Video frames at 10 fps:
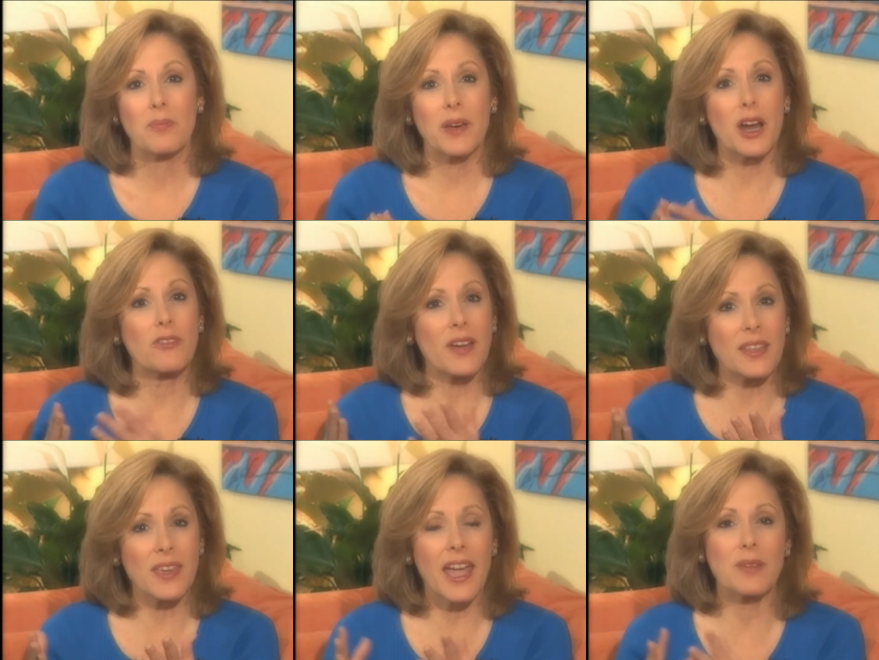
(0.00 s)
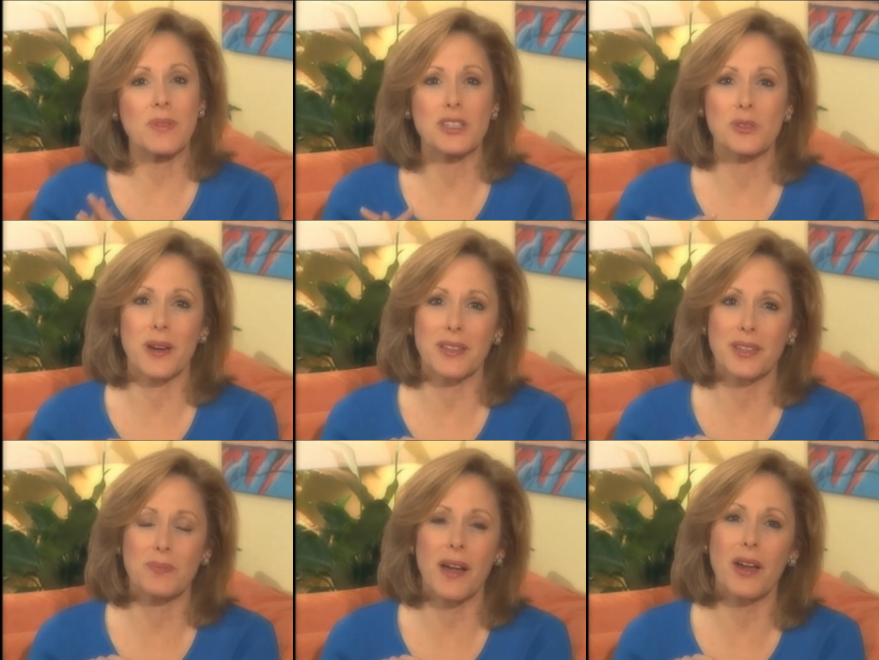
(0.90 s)
but our faith can be
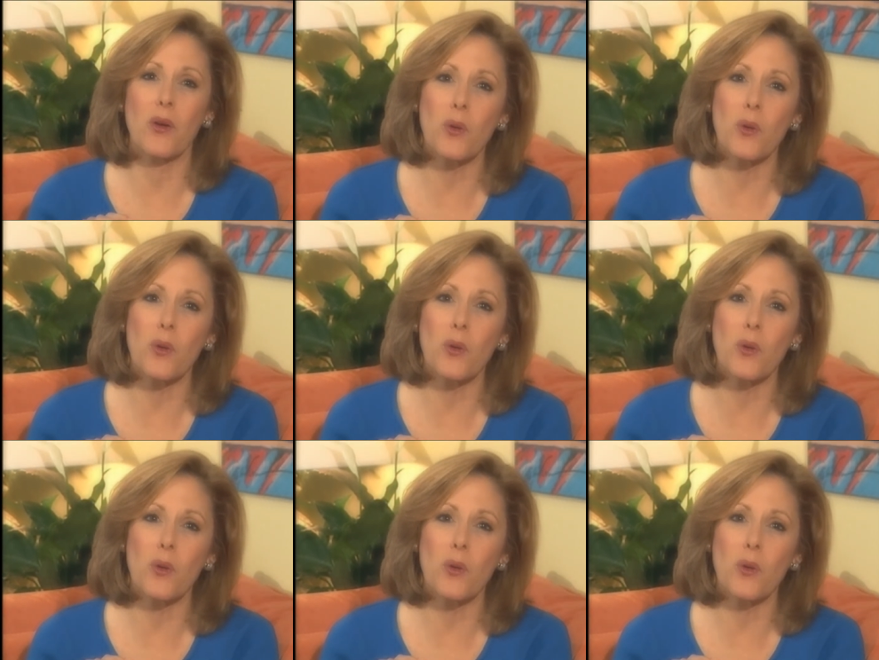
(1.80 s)
strengthened by